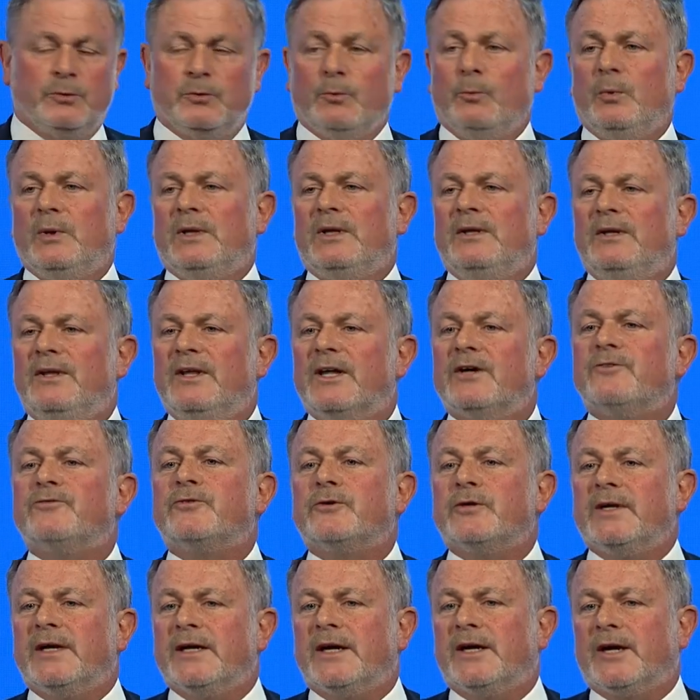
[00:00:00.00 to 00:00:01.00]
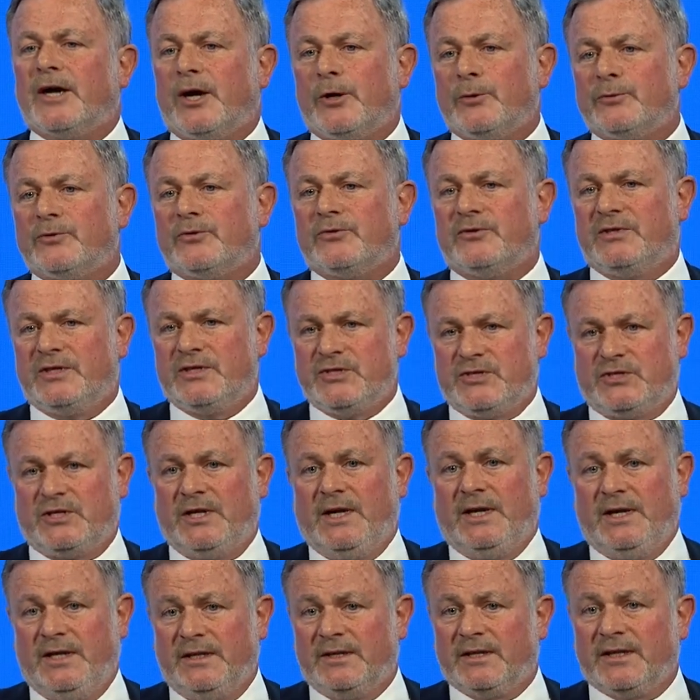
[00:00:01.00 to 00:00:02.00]
will never encounter this
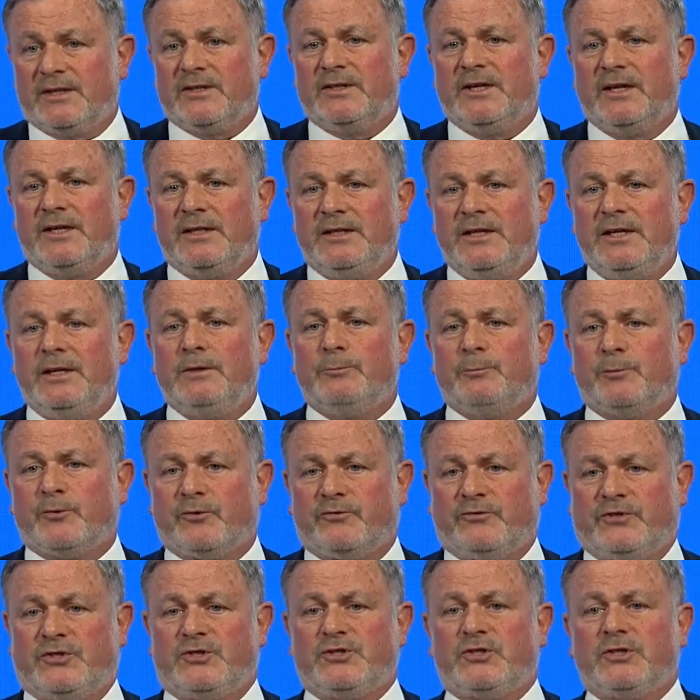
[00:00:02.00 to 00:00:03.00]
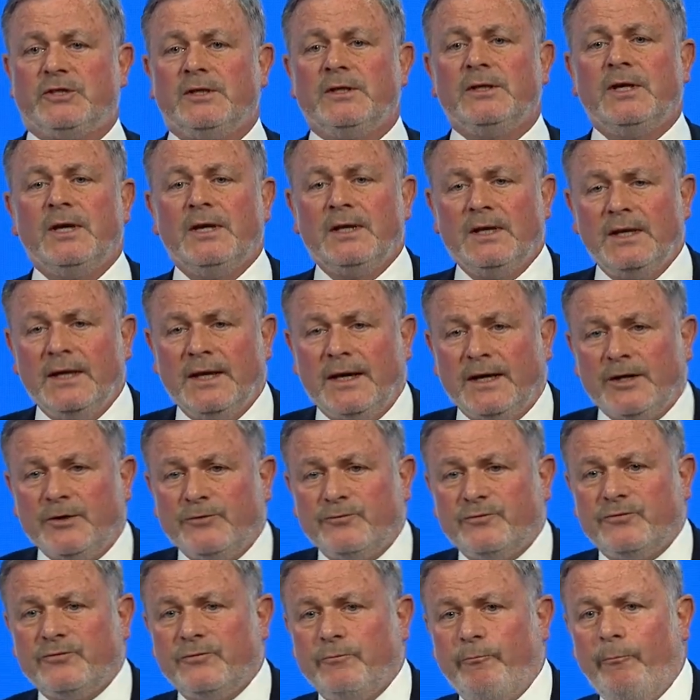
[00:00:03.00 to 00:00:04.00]
in their daily professional
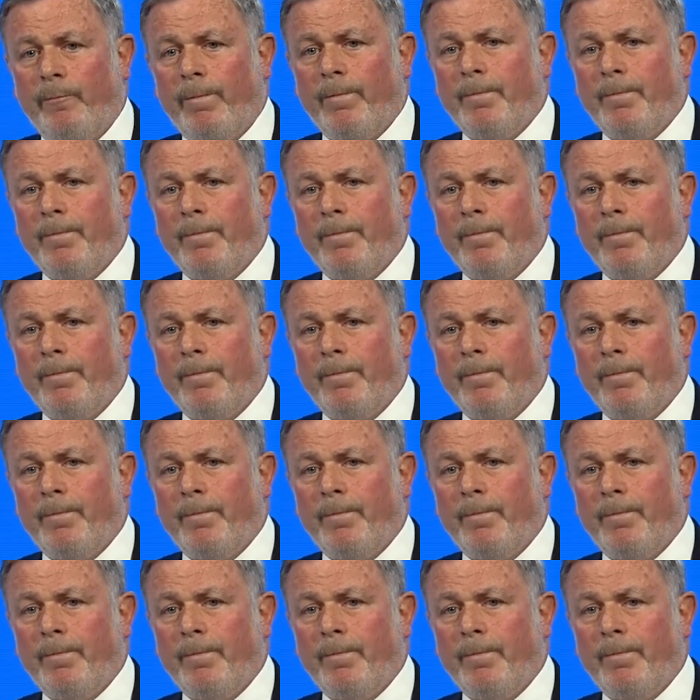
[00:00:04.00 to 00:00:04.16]
life.